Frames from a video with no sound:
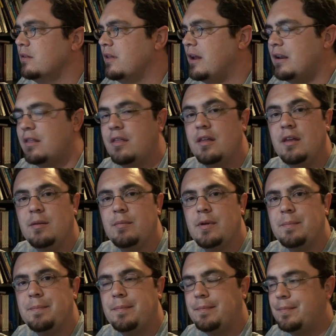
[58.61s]
that theme
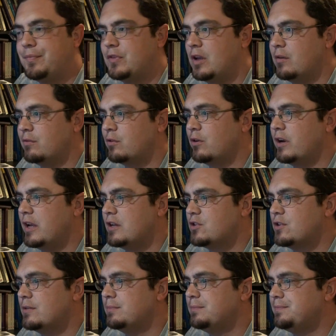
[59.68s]
of
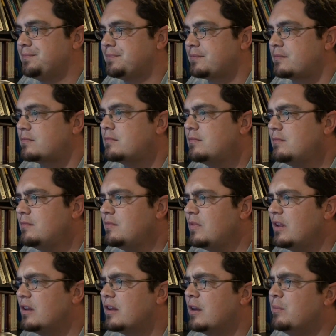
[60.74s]
creation
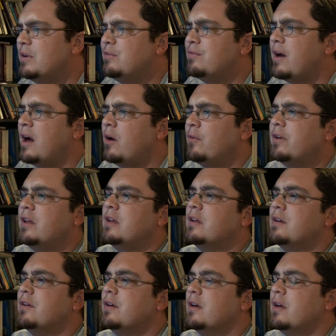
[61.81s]
can be found
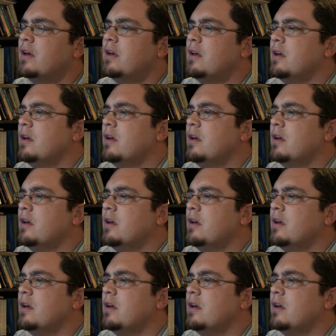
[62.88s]
in